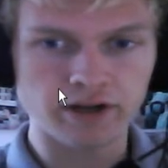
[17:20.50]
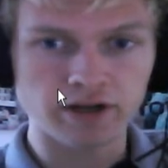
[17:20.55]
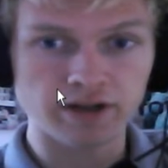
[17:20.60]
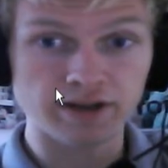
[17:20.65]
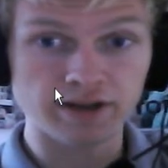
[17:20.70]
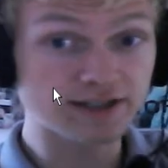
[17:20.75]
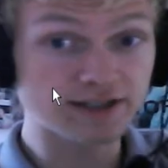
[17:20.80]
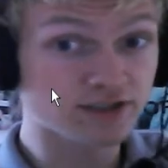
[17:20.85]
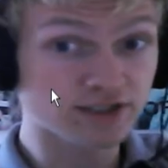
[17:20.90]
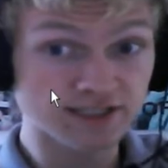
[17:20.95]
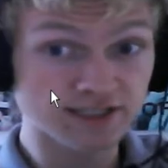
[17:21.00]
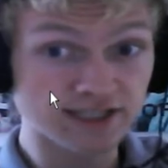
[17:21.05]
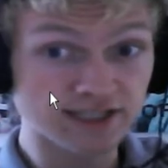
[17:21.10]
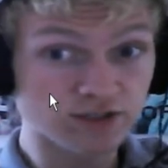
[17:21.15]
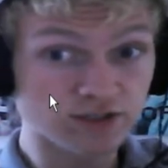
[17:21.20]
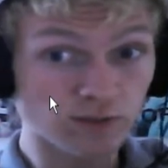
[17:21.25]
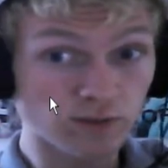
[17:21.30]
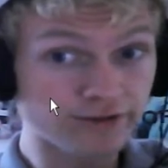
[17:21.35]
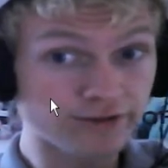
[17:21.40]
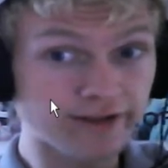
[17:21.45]
That's
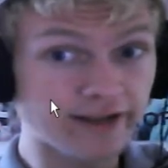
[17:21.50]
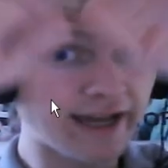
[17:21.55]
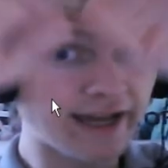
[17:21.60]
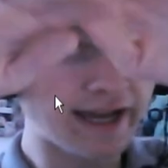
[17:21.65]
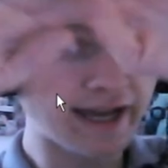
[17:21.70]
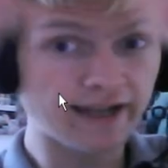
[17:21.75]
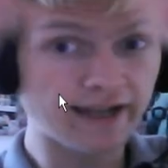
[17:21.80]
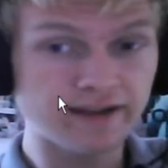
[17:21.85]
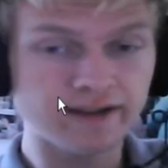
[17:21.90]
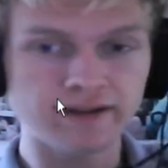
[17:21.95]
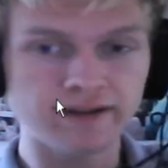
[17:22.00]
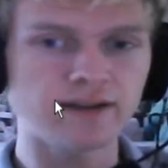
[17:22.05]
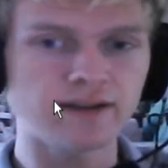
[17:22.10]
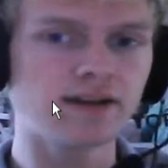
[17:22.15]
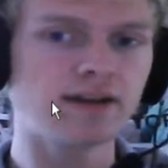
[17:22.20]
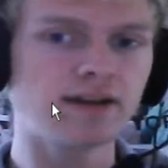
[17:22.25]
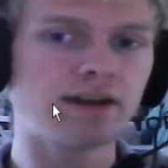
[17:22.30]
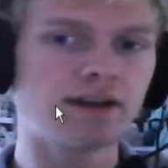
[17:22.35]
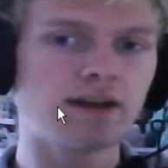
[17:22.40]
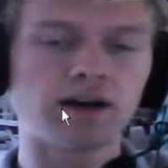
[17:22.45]
what you can add.
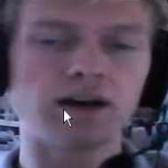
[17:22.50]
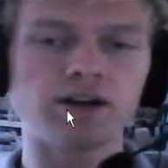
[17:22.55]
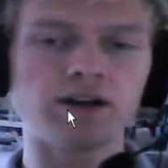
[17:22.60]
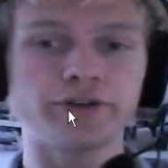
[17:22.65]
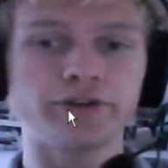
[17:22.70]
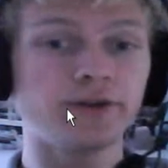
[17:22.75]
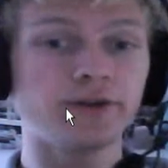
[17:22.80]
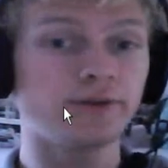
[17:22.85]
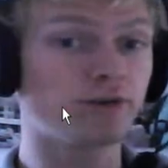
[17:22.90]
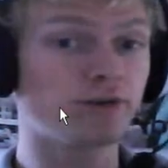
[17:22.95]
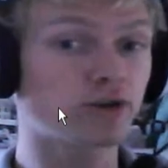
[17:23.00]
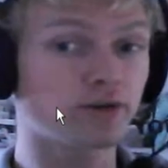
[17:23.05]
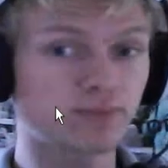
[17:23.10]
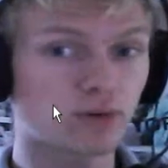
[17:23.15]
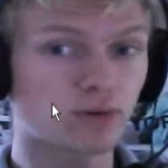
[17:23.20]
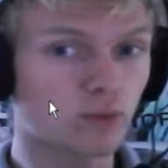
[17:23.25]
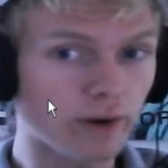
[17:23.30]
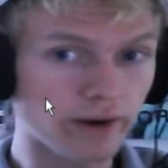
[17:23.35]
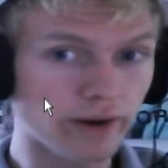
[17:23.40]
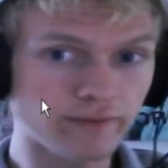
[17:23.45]
You can
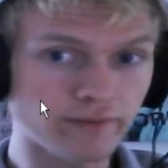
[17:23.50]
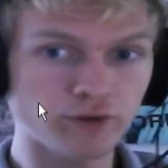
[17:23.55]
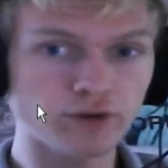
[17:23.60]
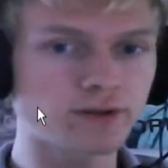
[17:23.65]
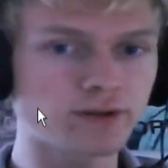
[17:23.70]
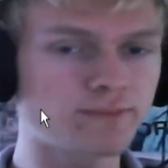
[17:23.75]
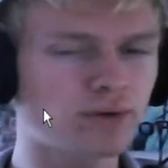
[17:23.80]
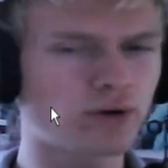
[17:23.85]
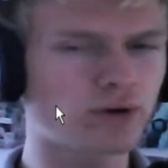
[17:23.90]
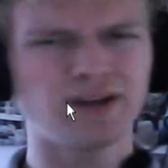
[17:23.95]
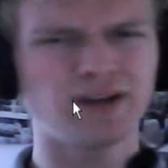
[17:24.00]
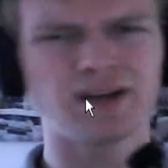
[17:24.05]
put whatever. You can put